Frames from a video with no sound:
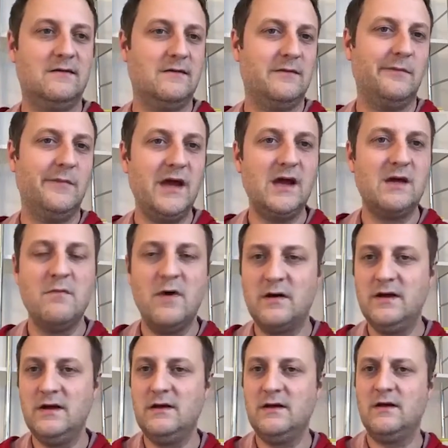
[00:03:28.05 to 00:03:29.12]
you know, make
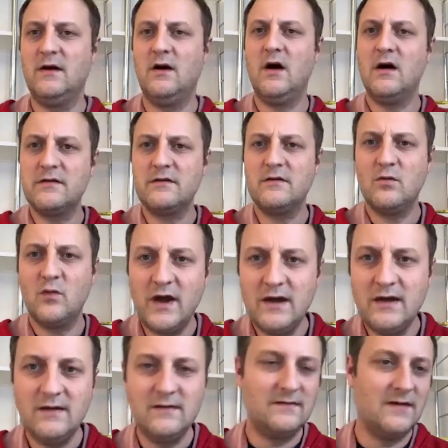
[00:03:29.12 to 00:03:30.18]
money other
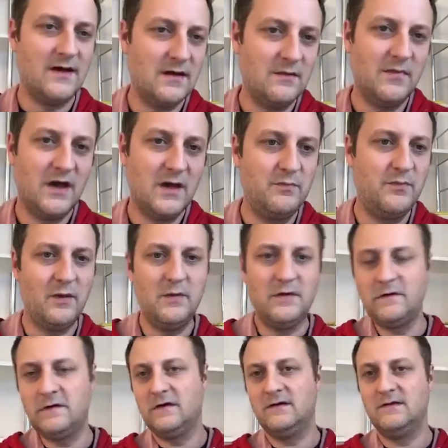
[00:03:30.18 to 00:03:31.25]
ways than by
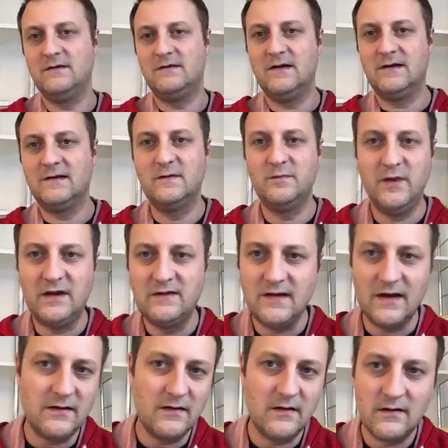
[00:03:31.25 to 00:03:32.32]
publishing these like
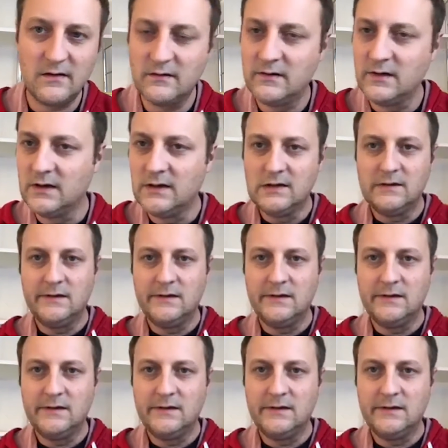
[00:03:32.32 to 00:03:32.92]
spectacular